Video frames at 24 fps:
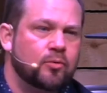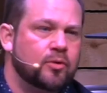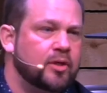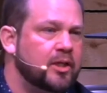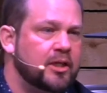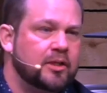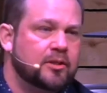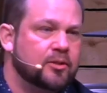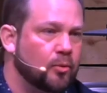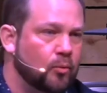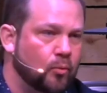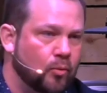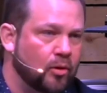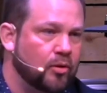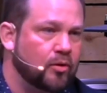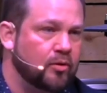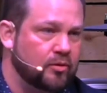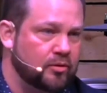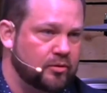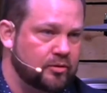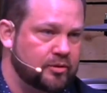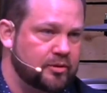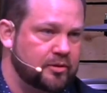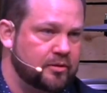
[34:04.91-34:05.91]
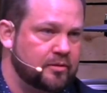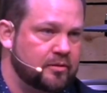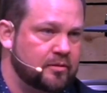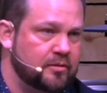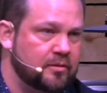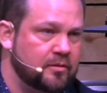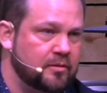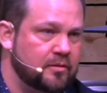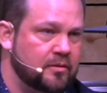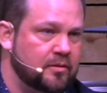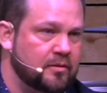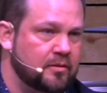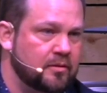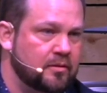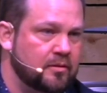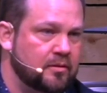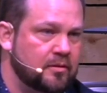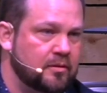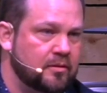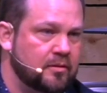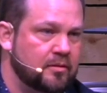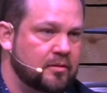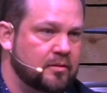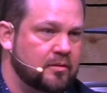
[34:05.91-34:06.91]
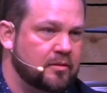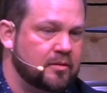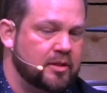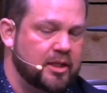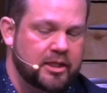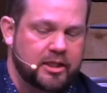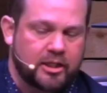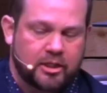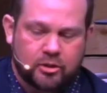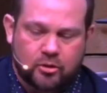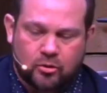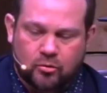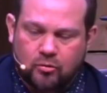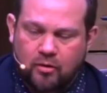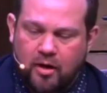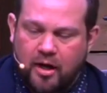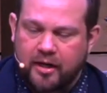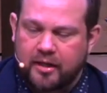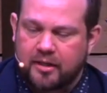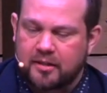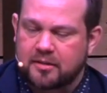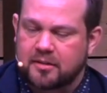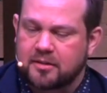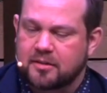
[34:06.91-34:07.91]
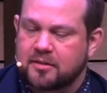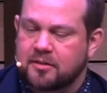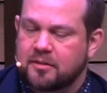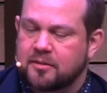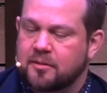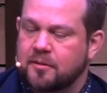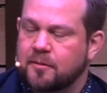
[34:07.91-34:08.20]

need the world. They need Christ.